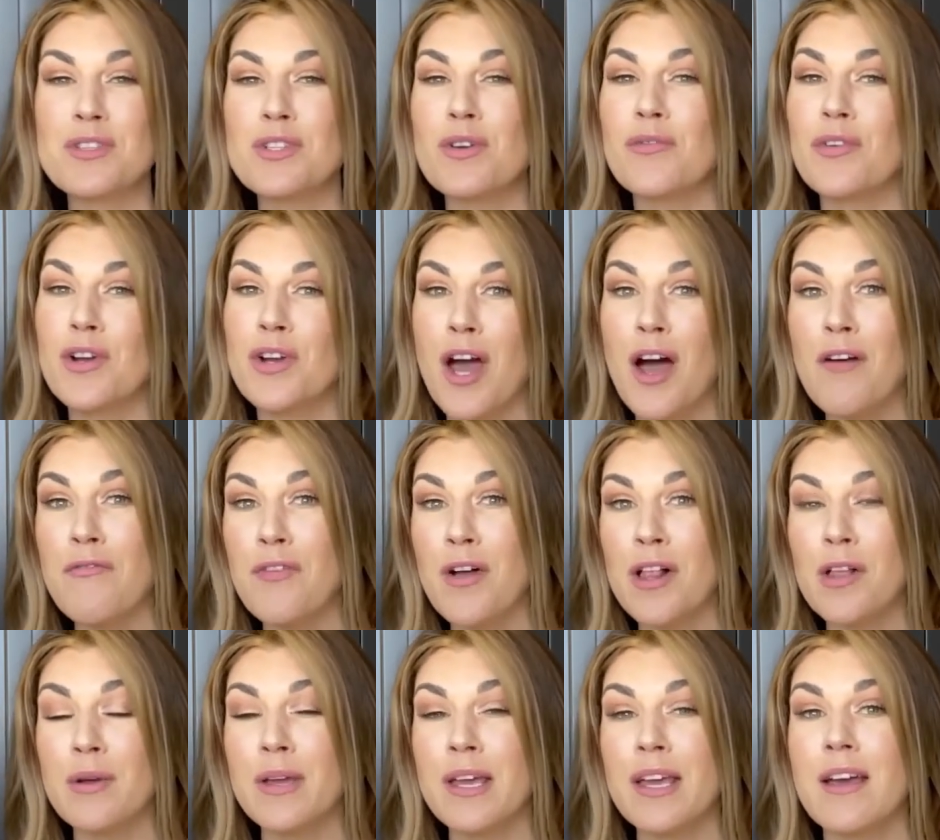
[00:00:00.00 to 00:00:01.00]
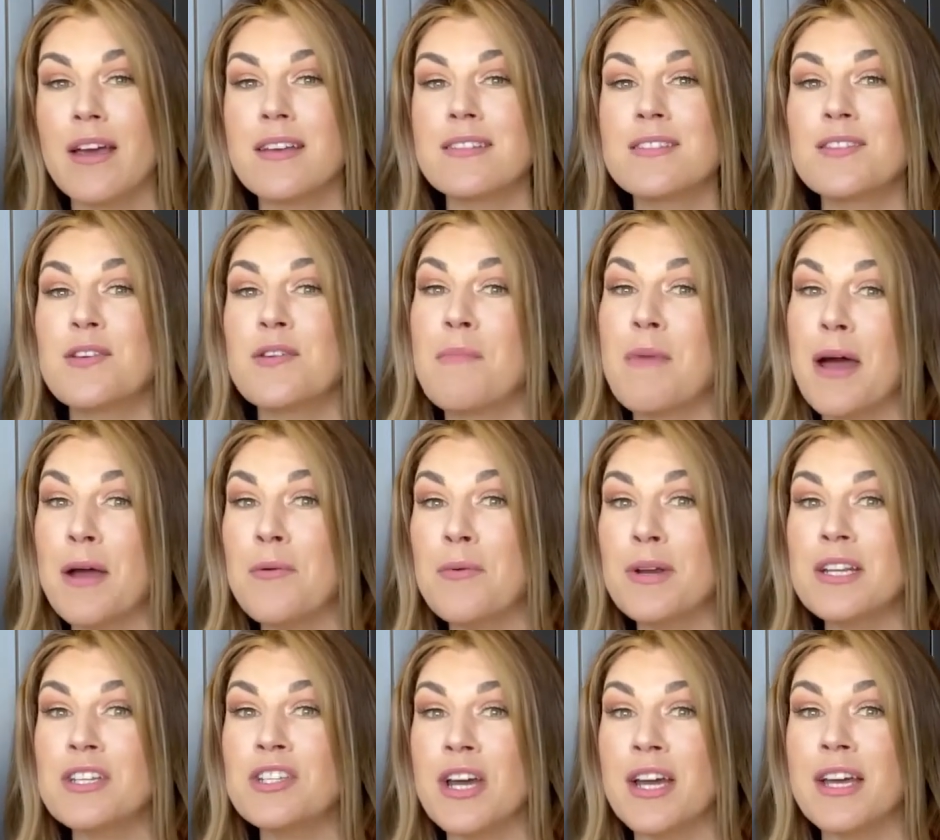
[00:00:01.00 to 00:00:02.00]
So if you're not following us, you might
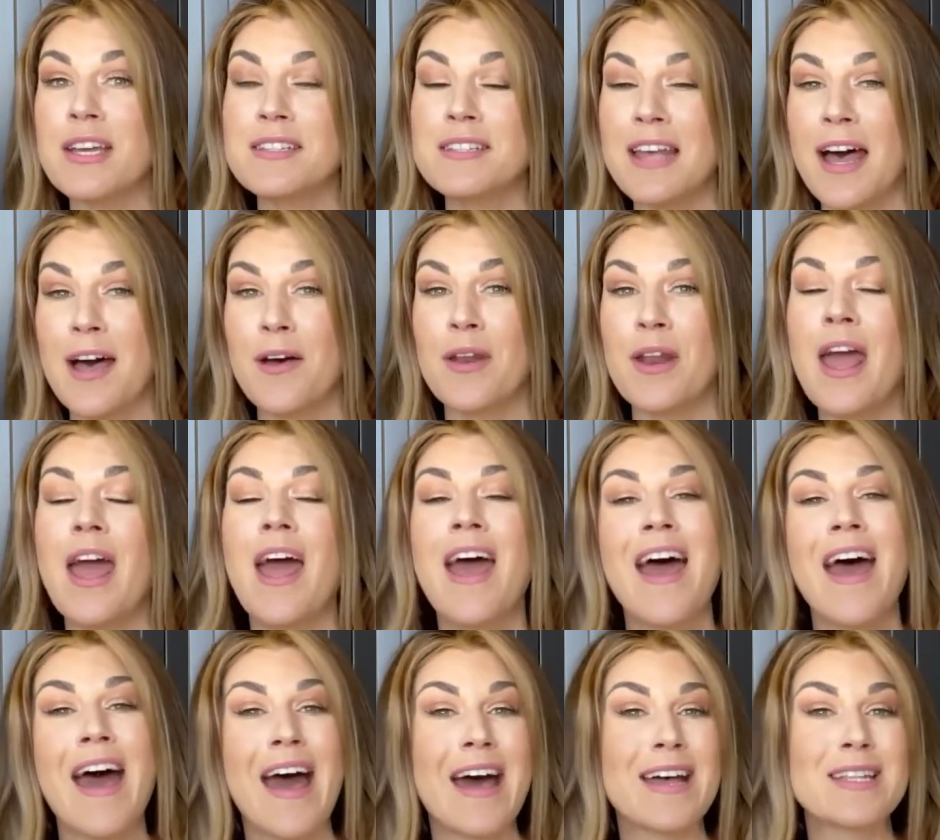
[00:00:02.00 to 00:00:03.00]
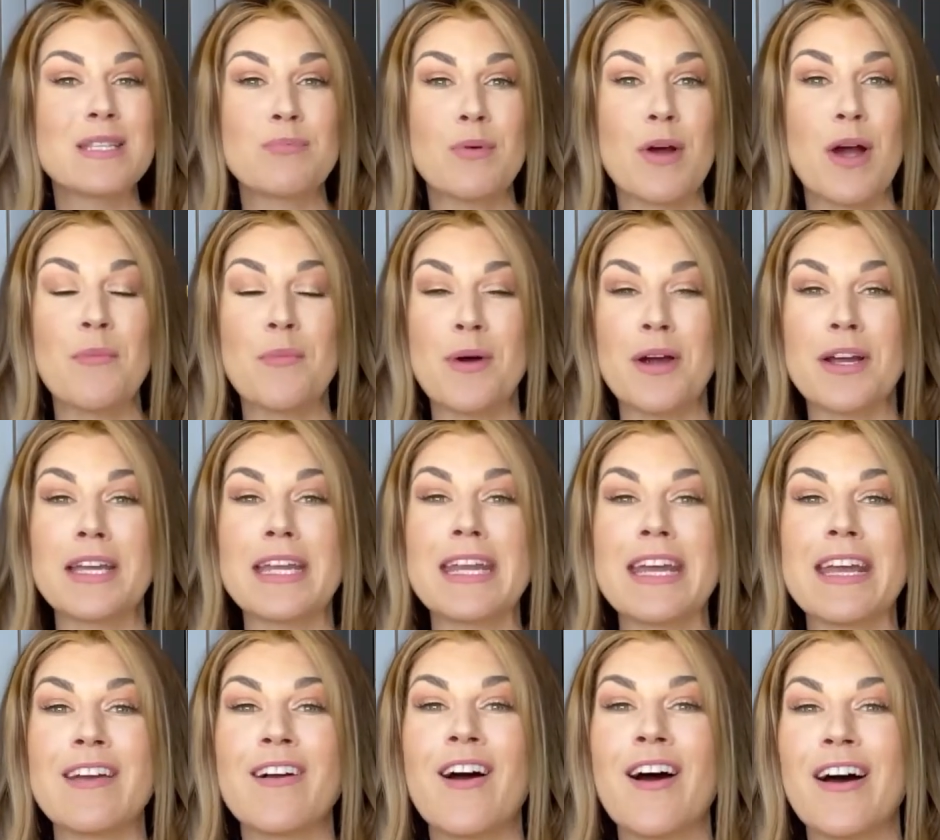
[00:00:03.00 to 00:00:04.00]
want to check us out at Sprout
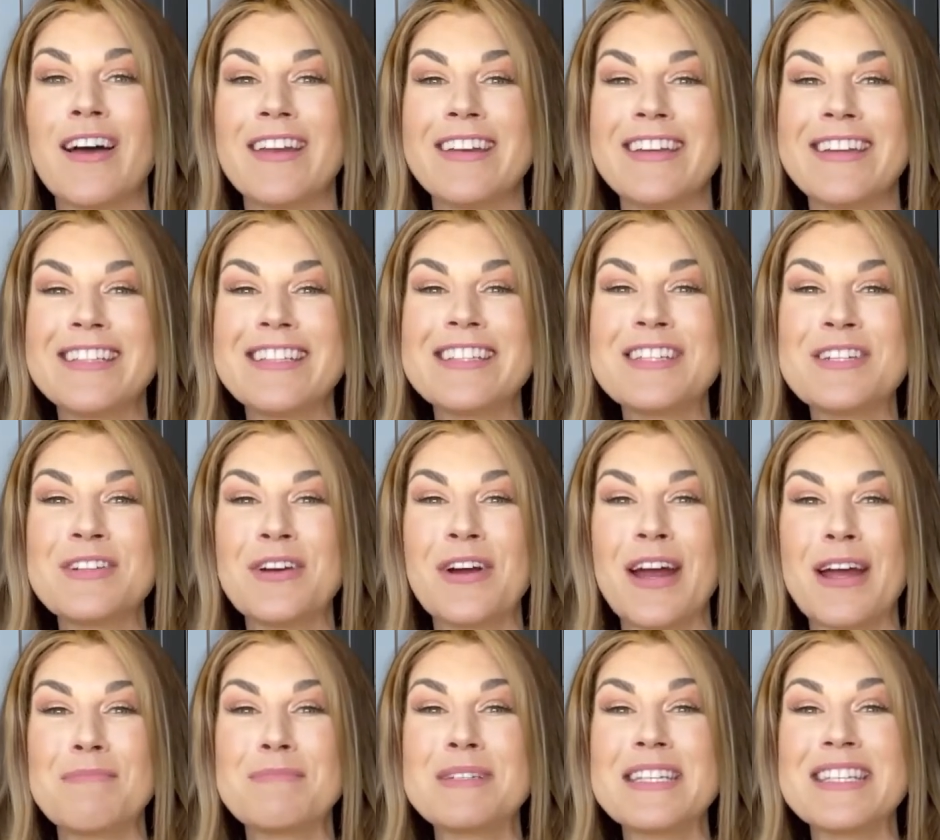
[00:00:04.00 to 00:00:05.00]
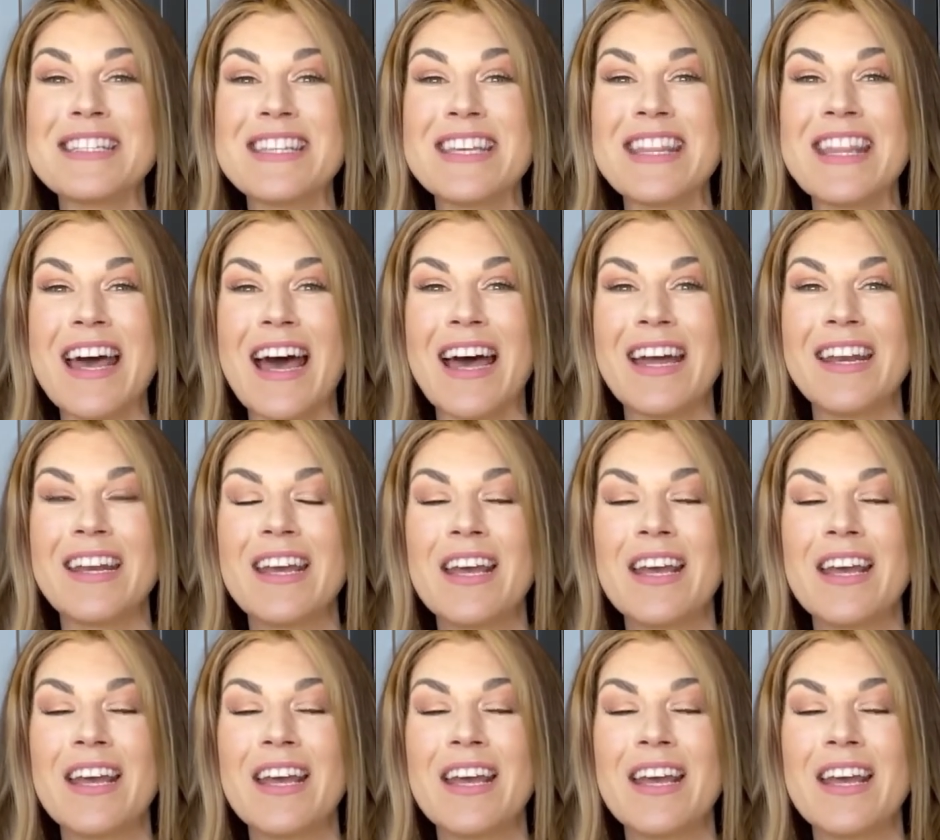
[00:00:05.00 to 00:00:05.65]
Marketing on Instagram to see that.